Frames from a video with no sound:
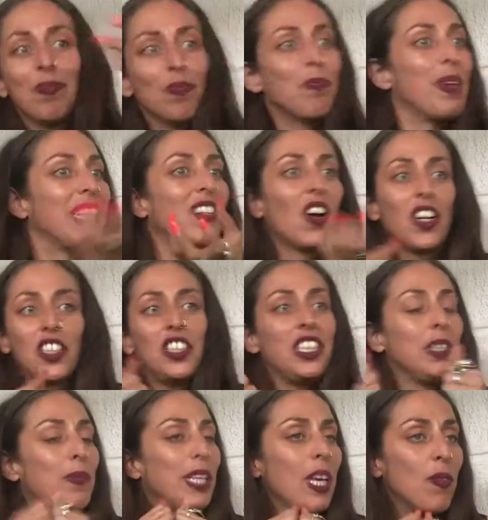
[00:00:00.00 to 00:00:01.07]
met Archie,
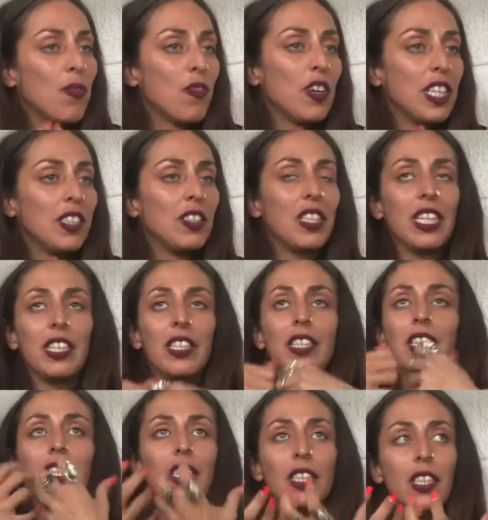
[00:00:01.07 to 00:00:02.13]
became friends, and
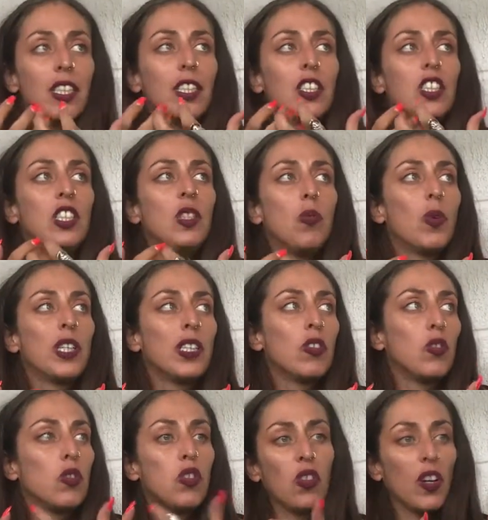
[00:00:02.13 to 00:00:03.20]
she wanted
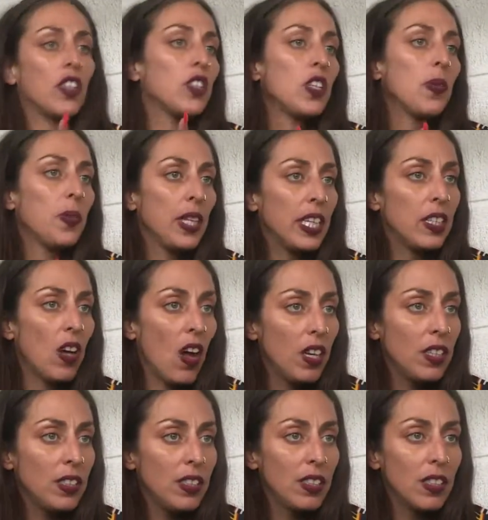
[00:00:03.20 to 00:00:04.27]
to start something in
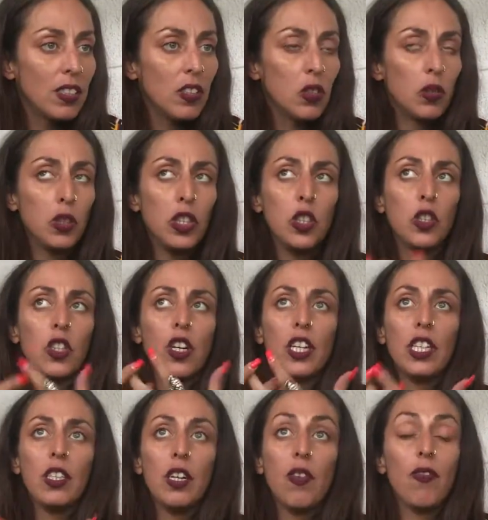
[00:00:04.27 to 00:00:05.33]
Holland, so she started
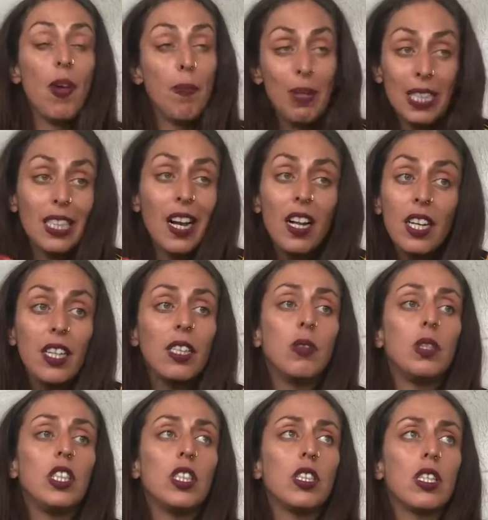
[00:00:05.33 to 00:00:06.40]
a Femmetal,
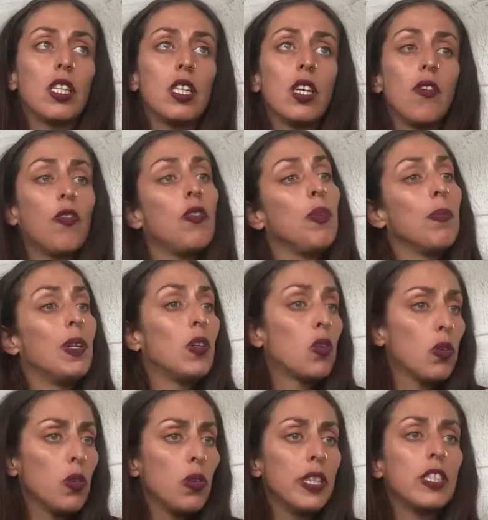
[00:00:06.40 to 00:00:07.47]
which is a female
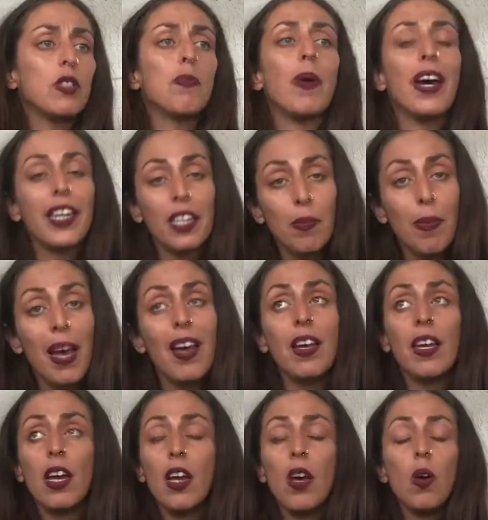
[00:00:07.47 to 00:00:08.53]
crew inspired by
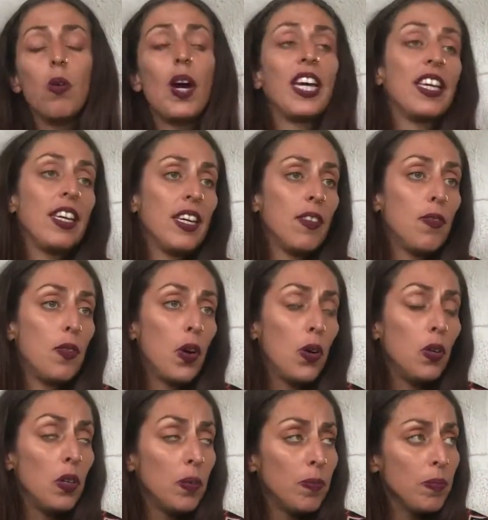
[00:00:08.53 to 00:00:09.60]
whacking and Vogue.